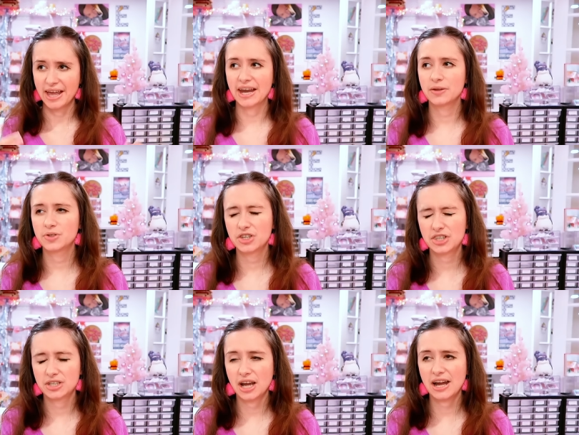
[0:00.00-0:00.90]
and it was
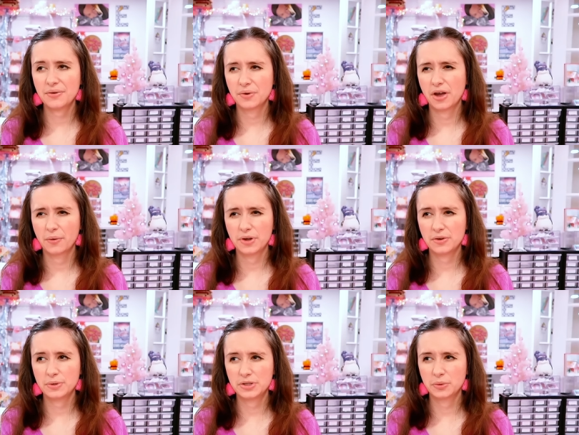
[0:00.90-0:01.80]
just I don't know it
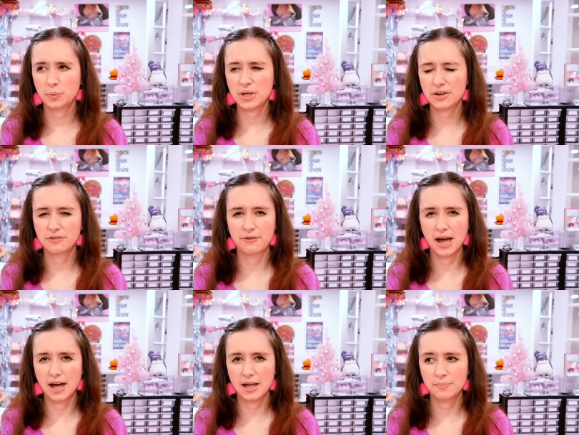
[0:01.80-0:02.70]
was a weird
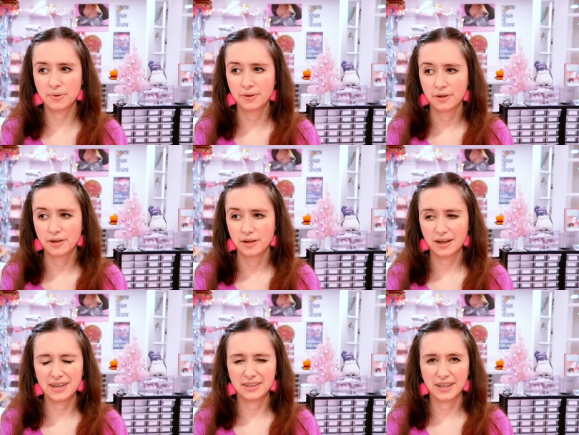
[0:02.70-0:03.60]
vibe
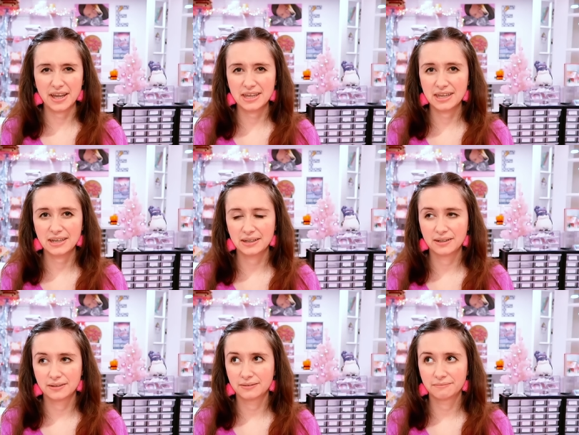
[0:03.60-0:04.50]
I didn't like it
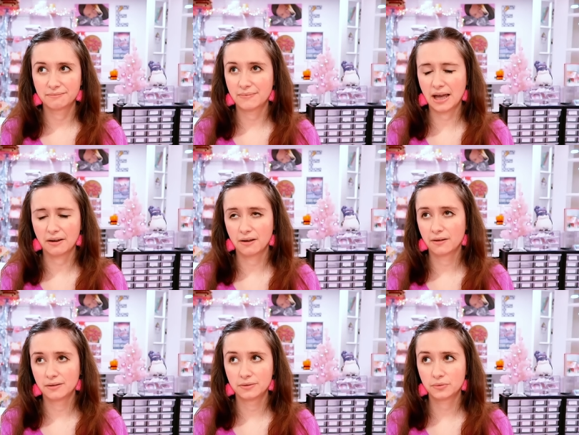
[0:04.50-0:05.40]
at
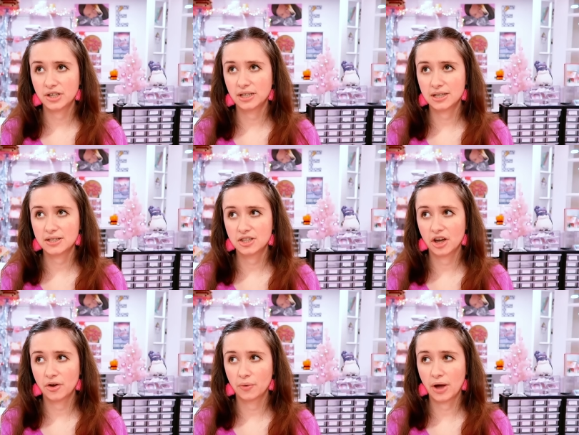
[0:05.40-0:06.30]
all really
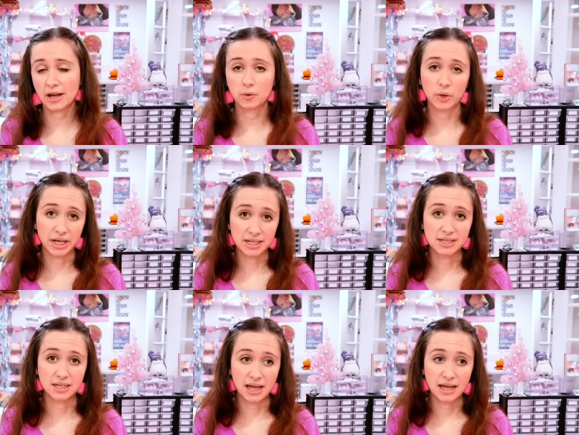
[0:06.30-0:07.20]
so I quit it
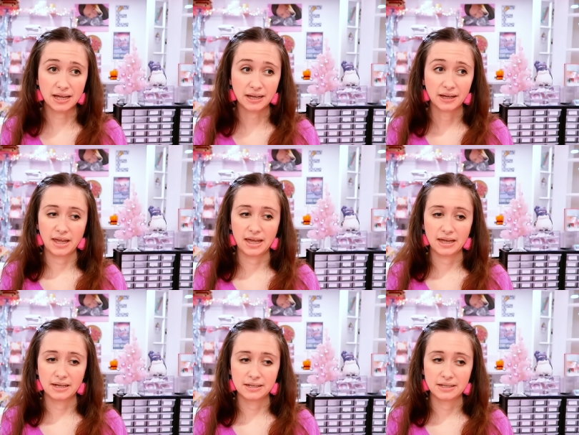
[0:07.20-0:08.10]
today
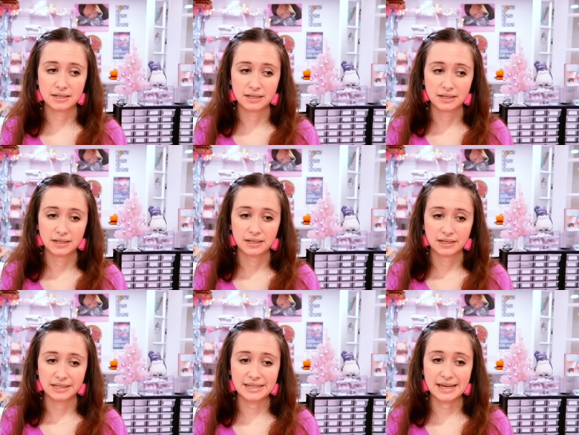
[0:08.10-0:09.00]
and
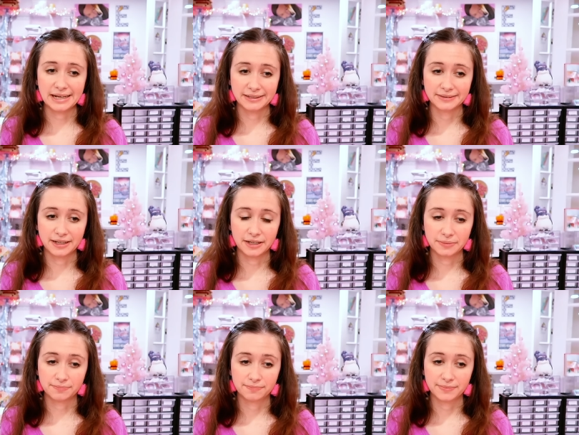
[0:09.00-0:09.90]
yeah
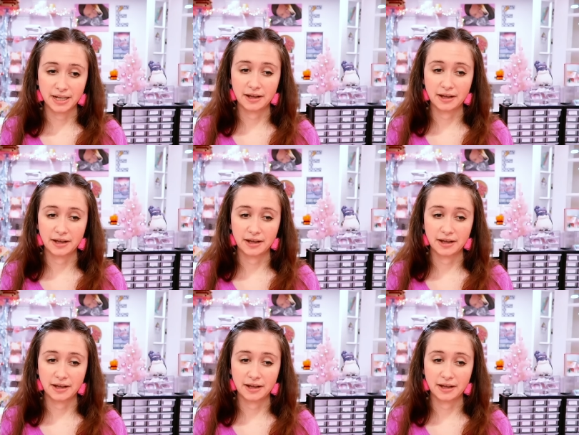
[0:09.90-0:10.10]
um, and